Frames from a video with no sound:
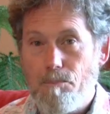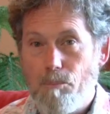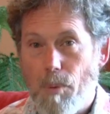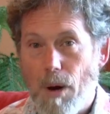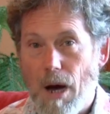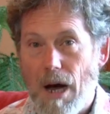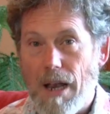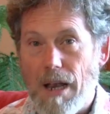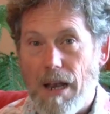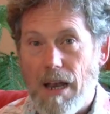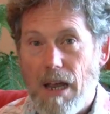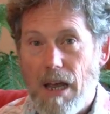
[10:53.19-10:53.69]

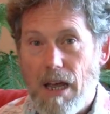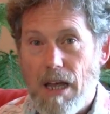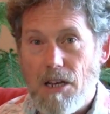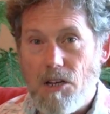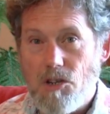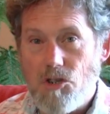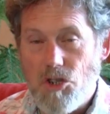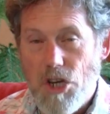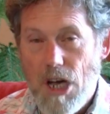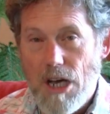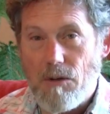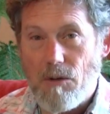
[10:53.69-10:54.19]
But
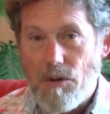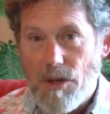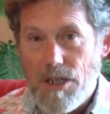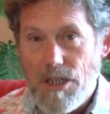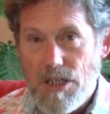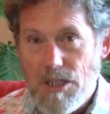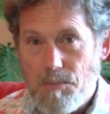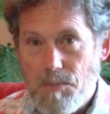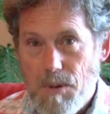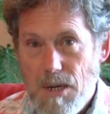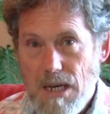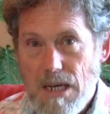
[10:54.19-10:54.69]
generally
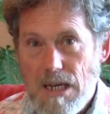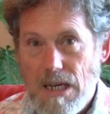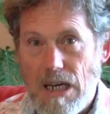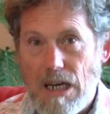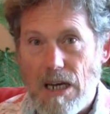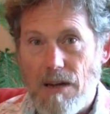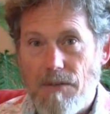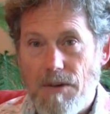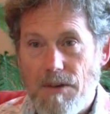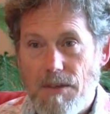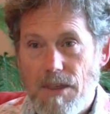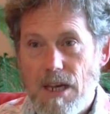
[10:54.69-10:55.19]

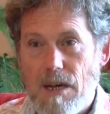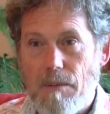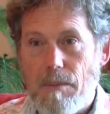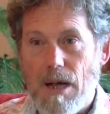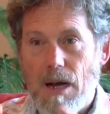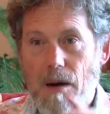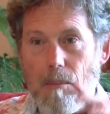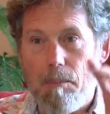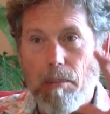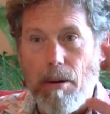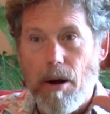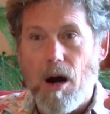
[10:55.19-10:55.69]
speaking, if you think
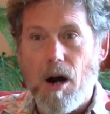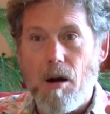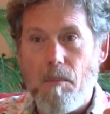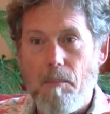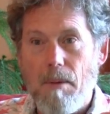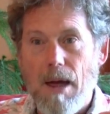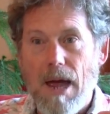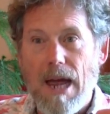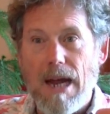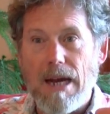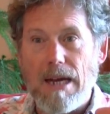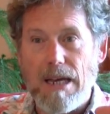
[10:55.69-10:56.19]
about a bar
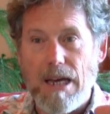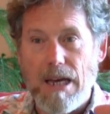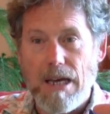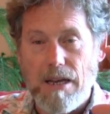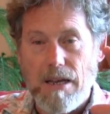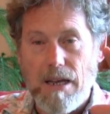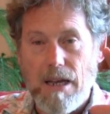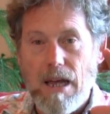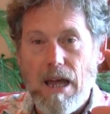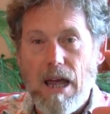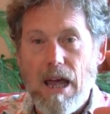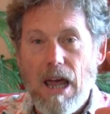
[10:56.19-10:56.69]

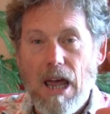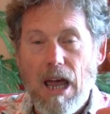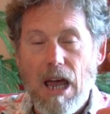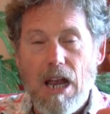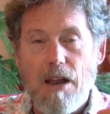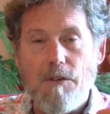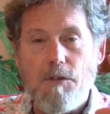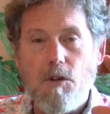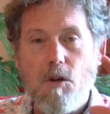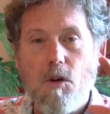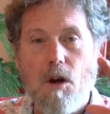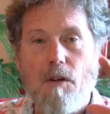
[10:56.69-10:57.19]
magnet,
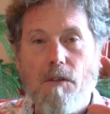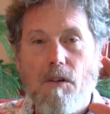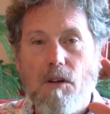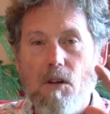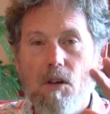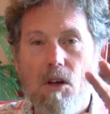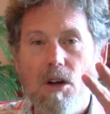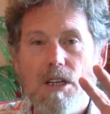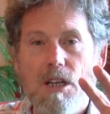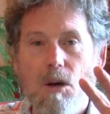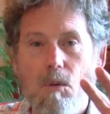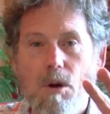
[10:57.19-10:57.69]
and if you ever
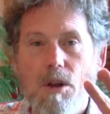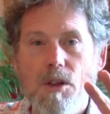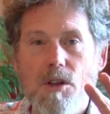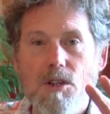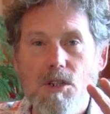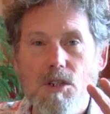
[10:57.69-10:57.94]
looked at one of